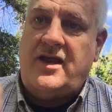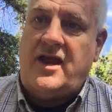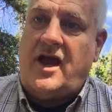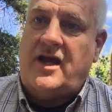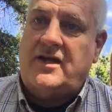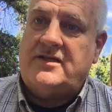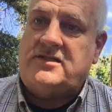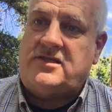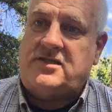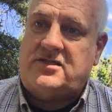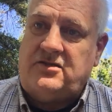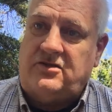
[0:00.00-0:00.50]

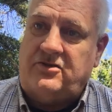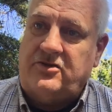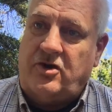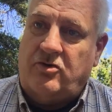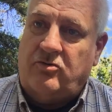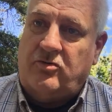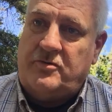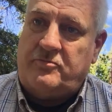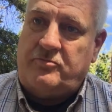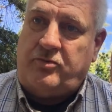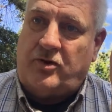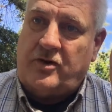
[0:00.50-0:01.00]
I still know
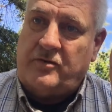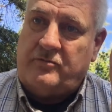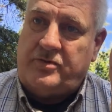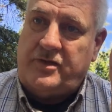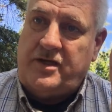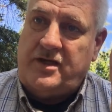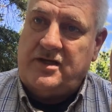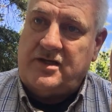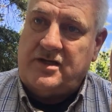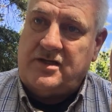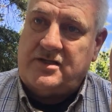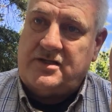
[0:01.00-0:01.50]
what point
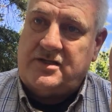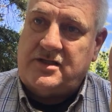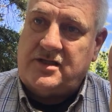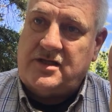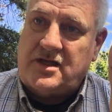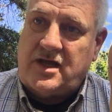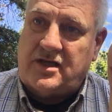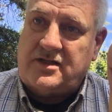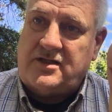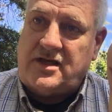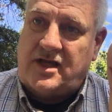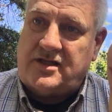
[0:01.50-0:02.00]
B is.
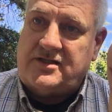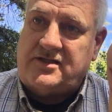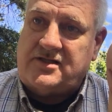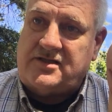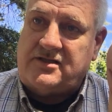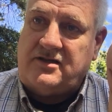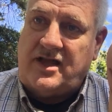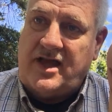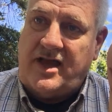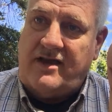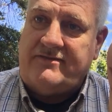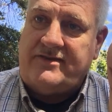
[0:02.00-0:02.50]
I
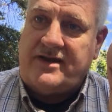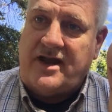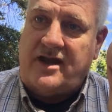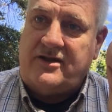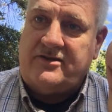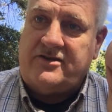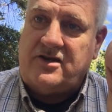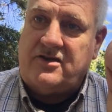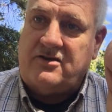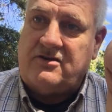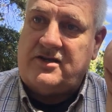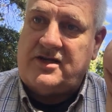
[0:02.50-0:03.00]
still have it
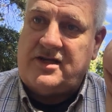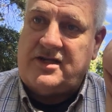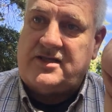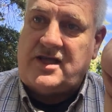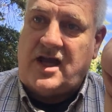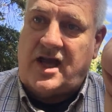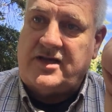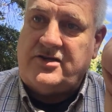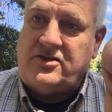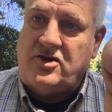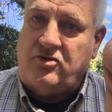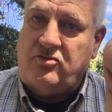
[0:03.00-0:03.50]
out here.
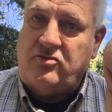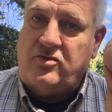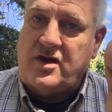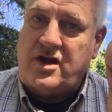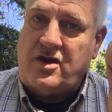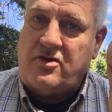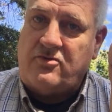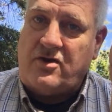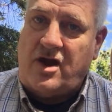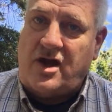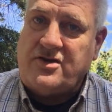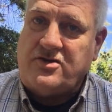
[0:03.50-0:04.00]
I know where
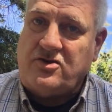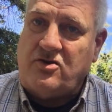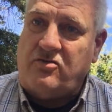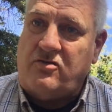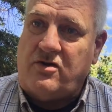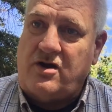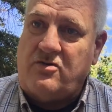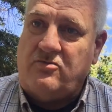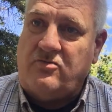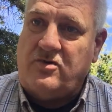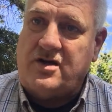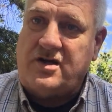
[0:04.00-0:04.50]
I
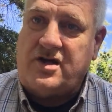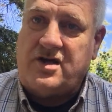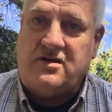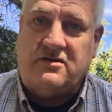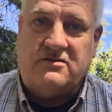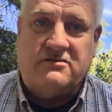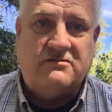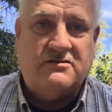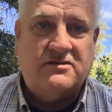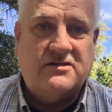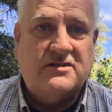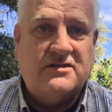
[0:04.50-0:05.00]
want to
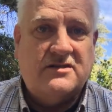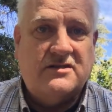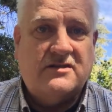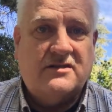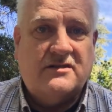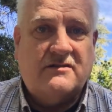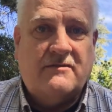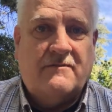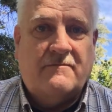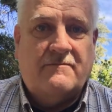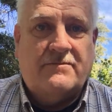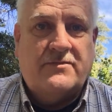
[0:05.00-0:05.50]
go.
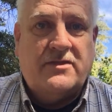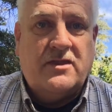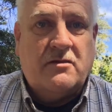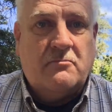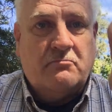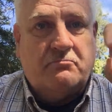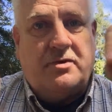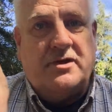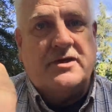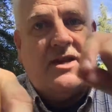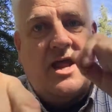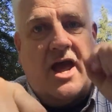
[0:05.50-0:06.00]

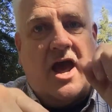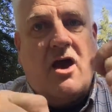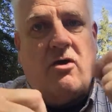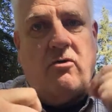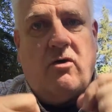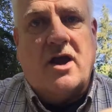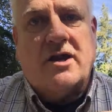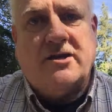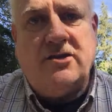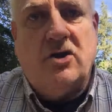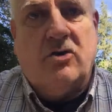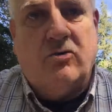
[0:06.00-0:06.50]
But now
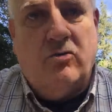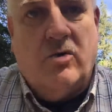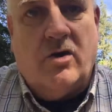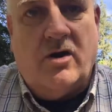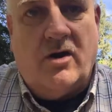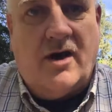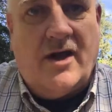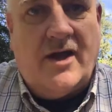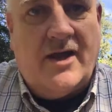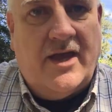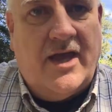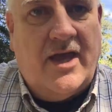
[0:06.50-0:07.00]
I know
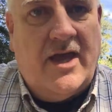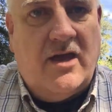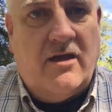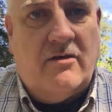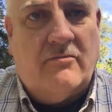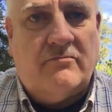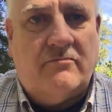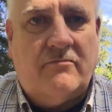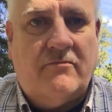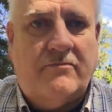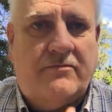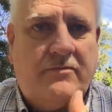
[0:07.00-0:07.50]
where I
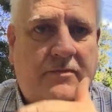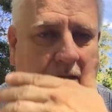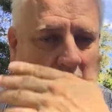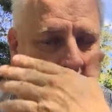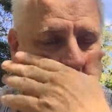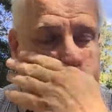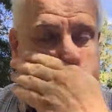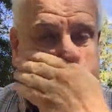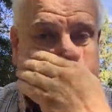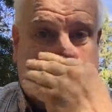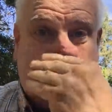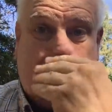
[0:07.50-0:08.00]
am.
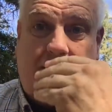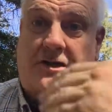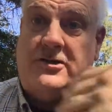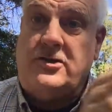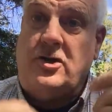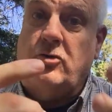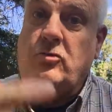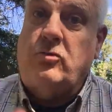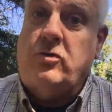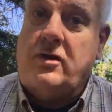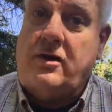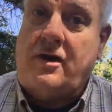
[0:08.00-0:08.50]
And since I
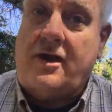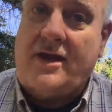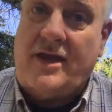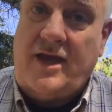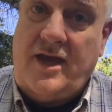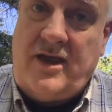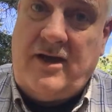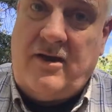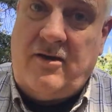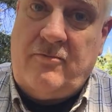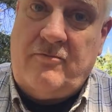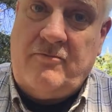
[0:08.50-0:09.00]
know where I
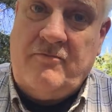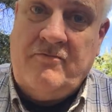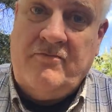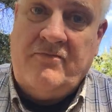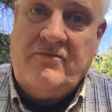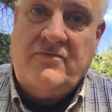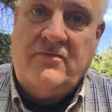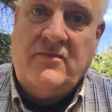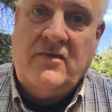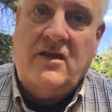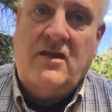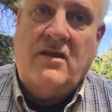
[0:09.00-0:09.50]
am,
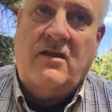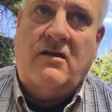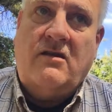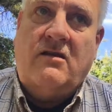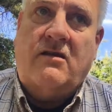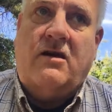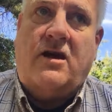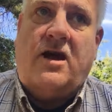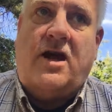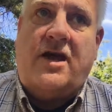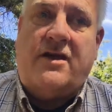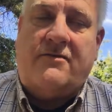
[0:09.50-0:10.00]

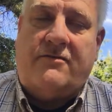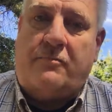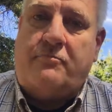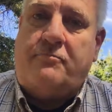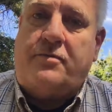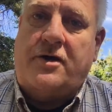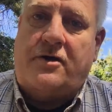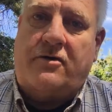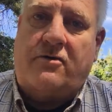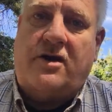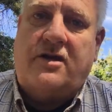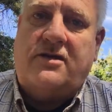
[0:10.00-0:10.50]
I have a
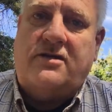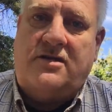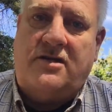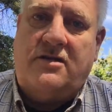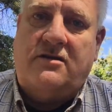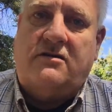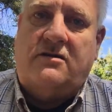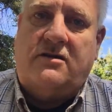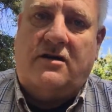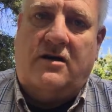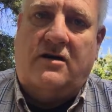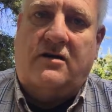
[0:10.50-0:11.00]
better
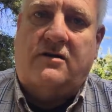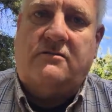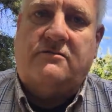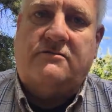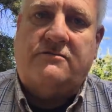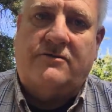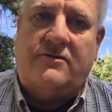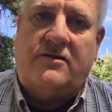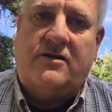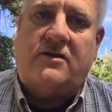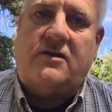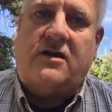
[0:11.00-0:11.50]
idea
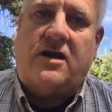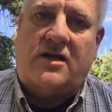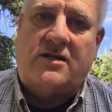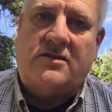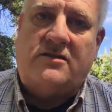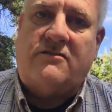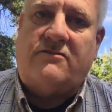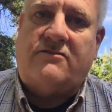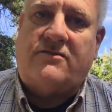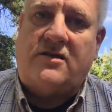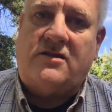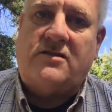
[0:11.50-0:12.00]
of the
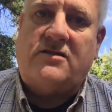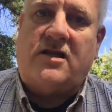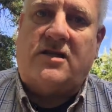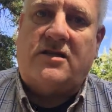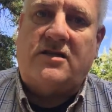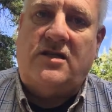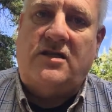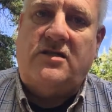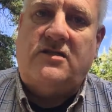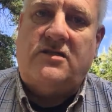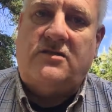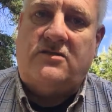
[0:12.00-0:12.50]
kinds of things I
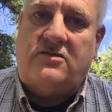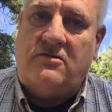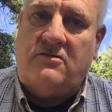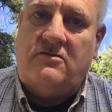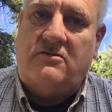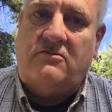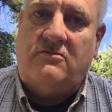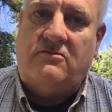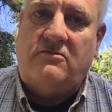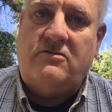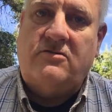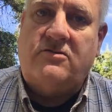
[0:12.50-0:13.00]
need to
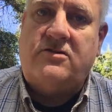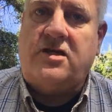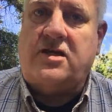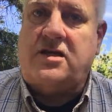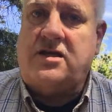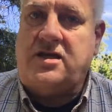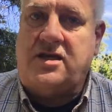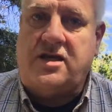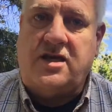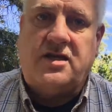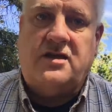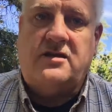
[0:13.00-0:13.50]
do to
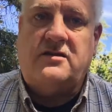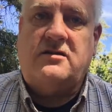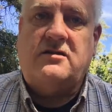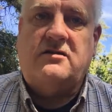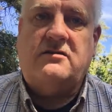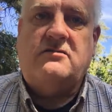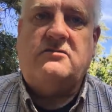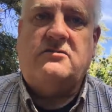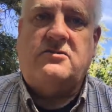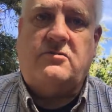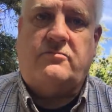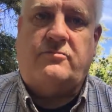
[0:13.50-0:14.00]
get
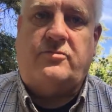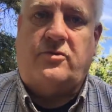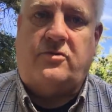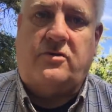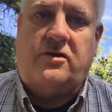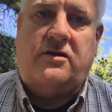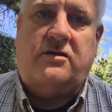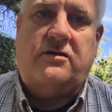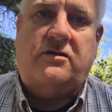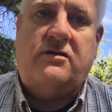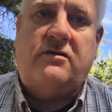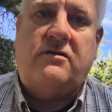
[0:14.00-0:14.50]
to
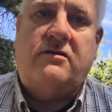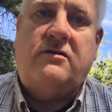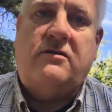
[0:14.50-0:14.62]
point